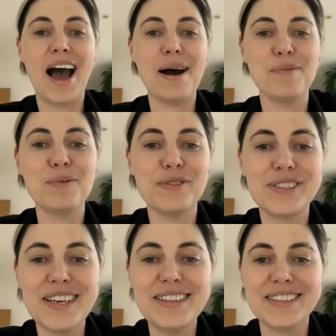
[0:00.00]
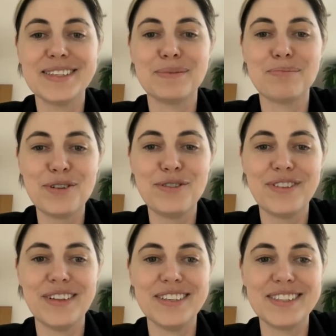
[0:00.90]
Um, we've seen this as proof
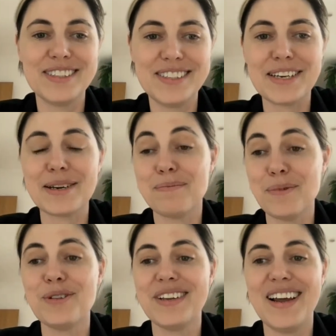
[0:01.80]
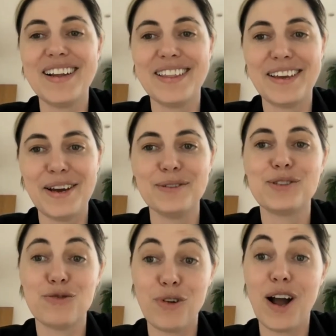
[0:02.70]
that the stick, more than anything else,
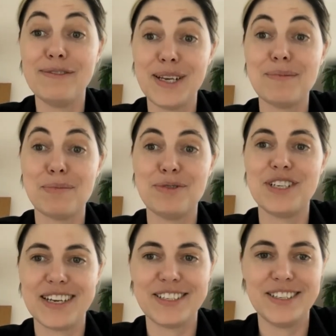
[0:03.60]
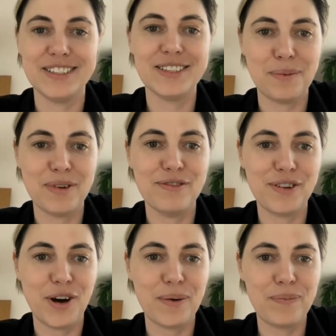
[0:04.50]
drives up the protections that we've
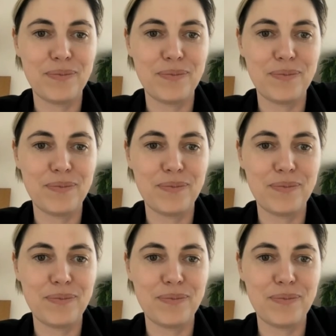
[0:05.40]
got.